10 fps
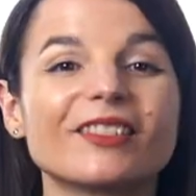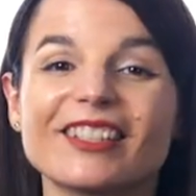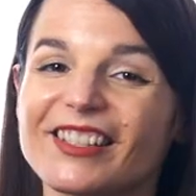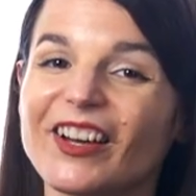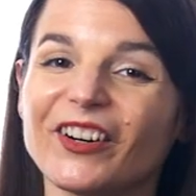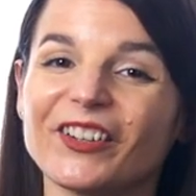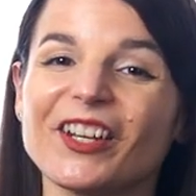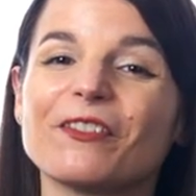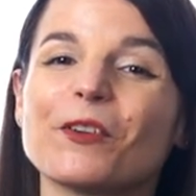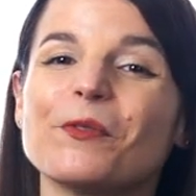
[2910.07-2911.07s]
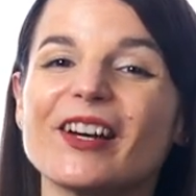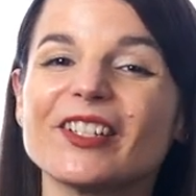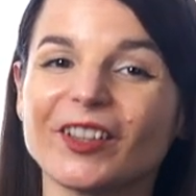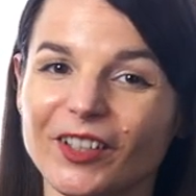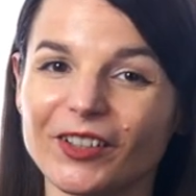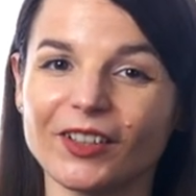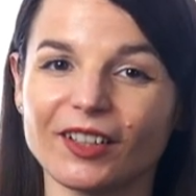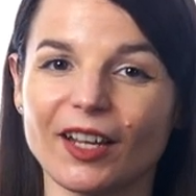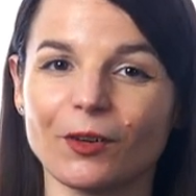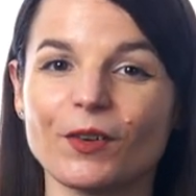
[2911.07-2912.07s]
So, if you want to learn the
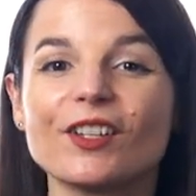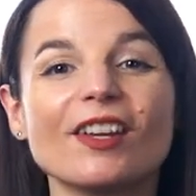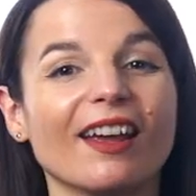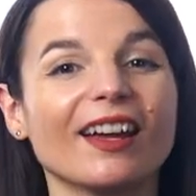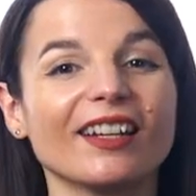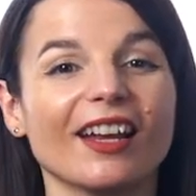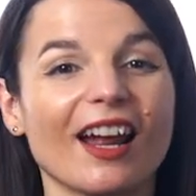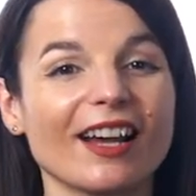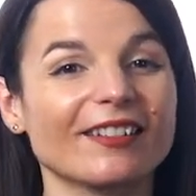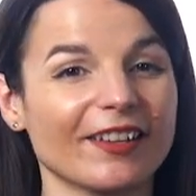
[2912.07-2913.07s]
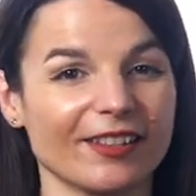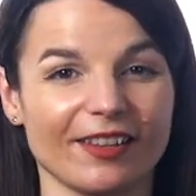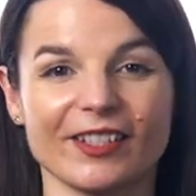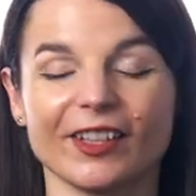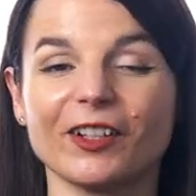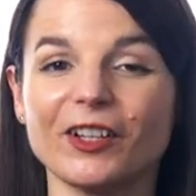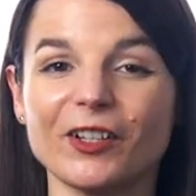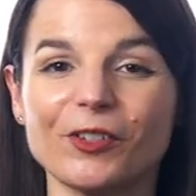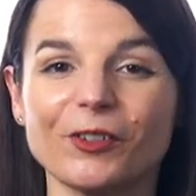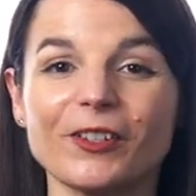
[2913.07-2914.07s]
language and get access to these
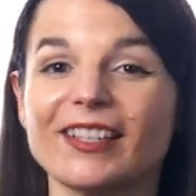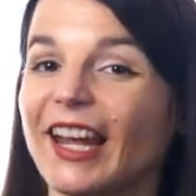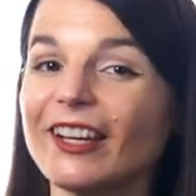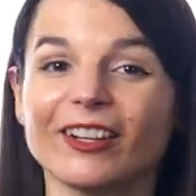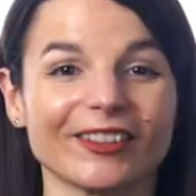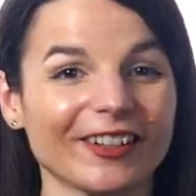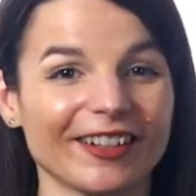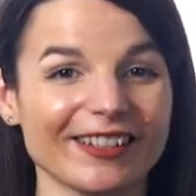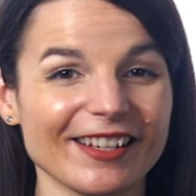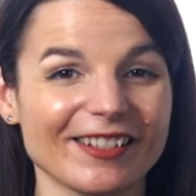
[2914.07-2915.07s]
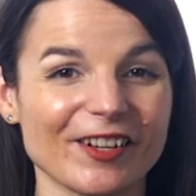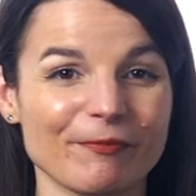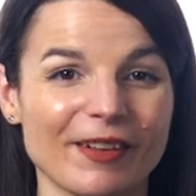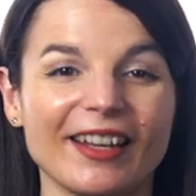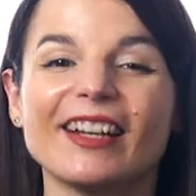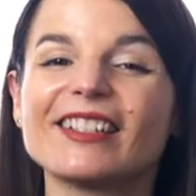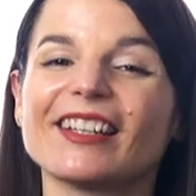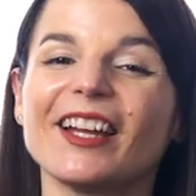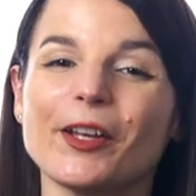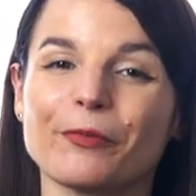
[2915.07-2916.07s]
learning tools and our learning system,
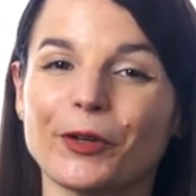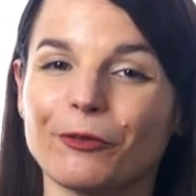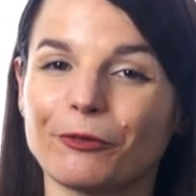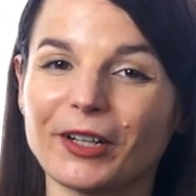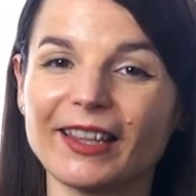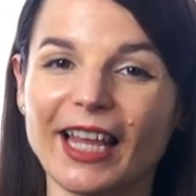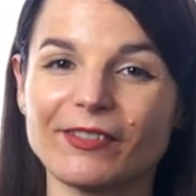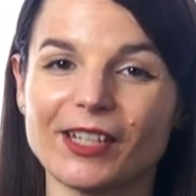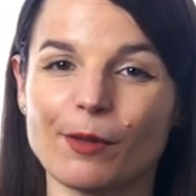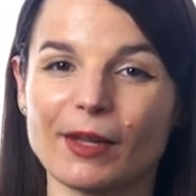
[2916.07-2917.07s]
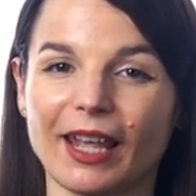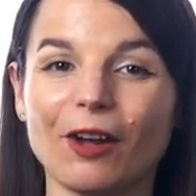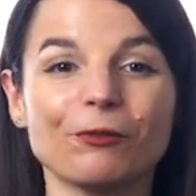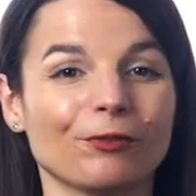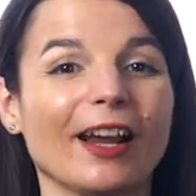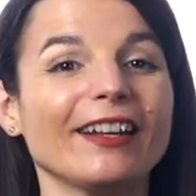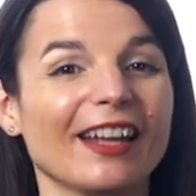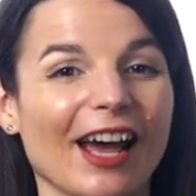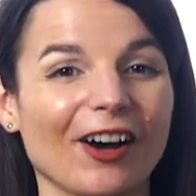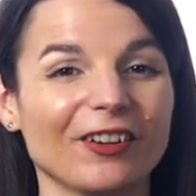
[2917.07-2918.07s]
sign up for a free lifetime account right
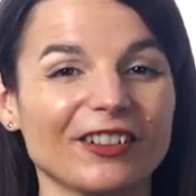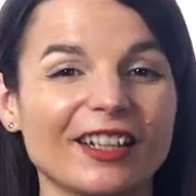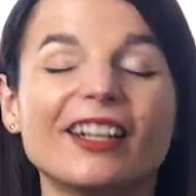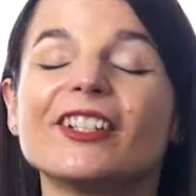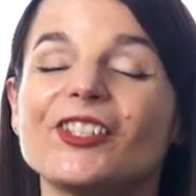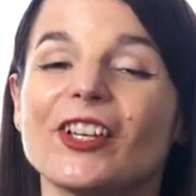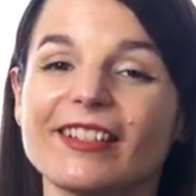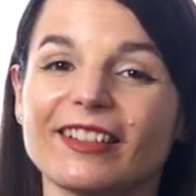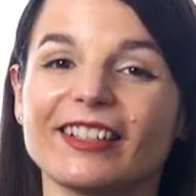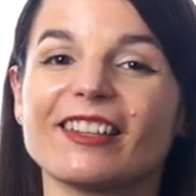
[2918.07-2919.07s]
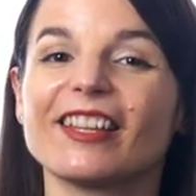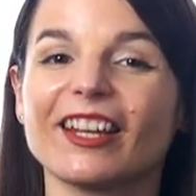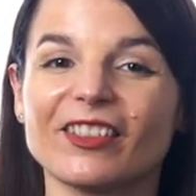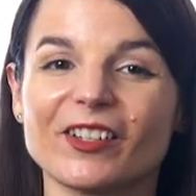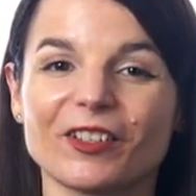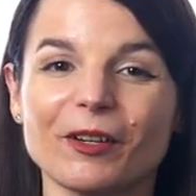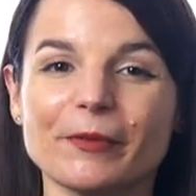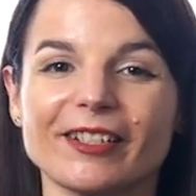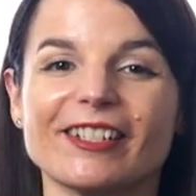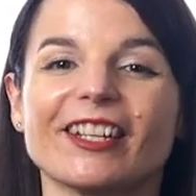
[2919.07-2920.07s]
now. Just click the link in the
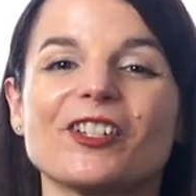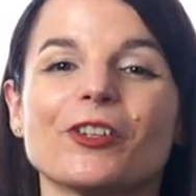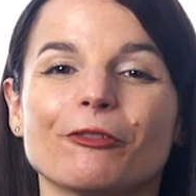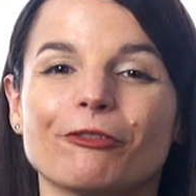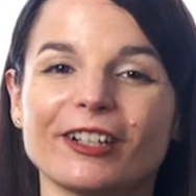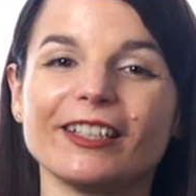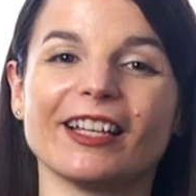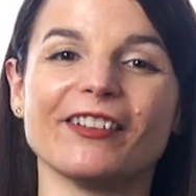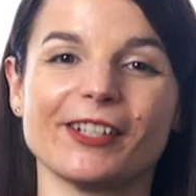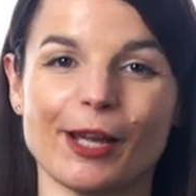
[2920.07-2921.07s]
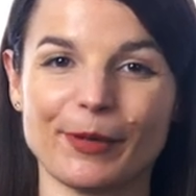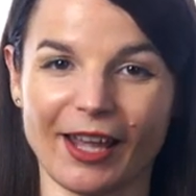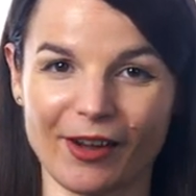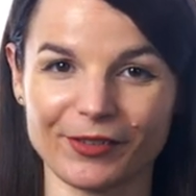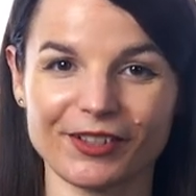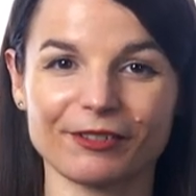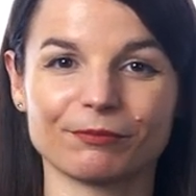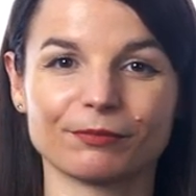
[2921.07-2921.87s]
description to get your free lifetime account.